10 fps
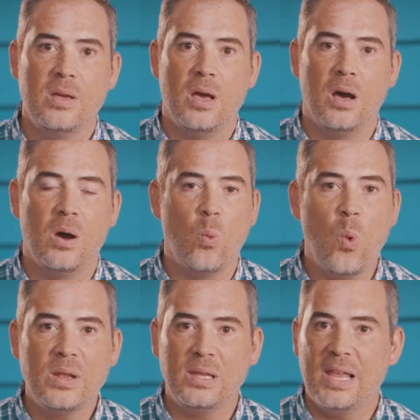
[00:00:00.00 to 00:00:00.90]

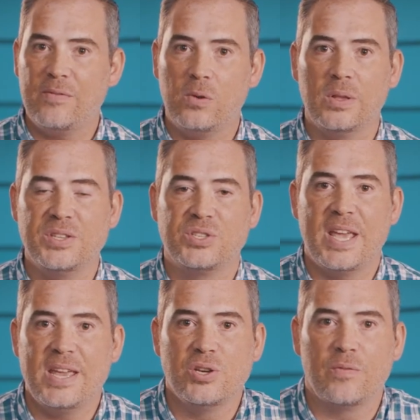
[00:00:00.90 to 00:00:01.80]
what level and
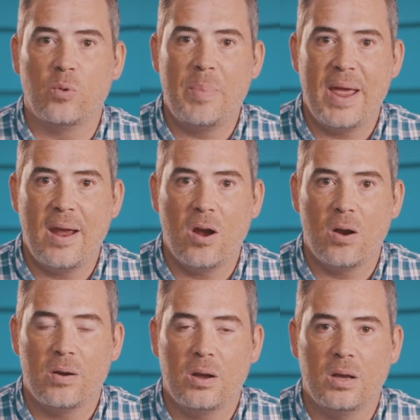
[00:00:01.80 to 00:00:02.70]
stage of
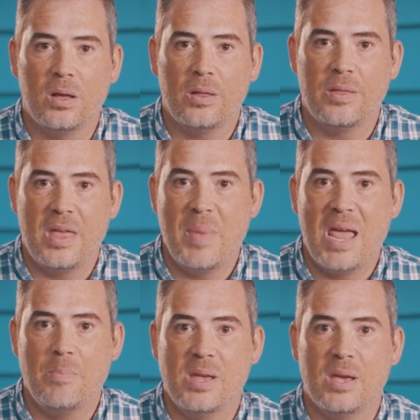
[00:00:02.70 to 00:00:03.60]
repair they
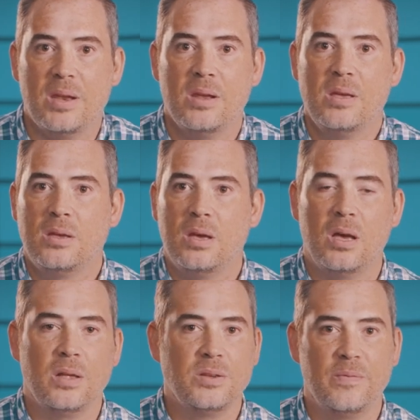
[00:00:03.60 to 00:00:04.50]
may be in.
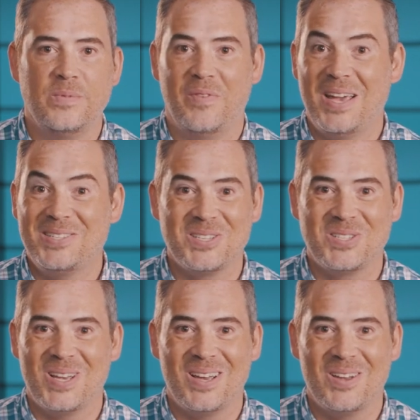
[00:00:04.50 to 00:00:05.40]

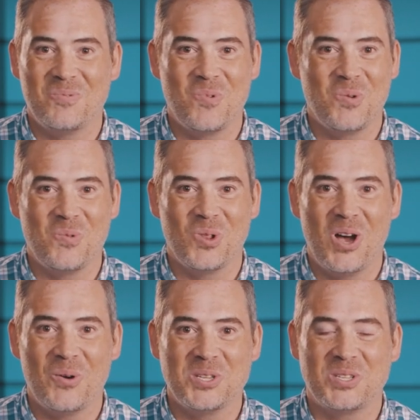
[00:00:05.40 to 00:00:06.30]
Devices will
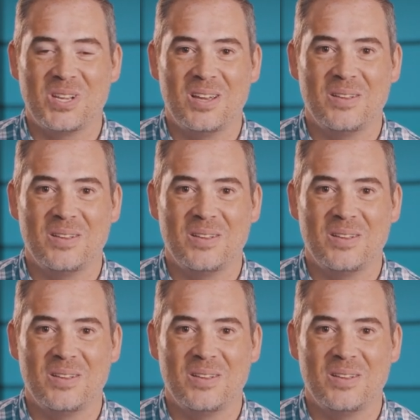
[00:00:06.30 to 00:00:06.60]
always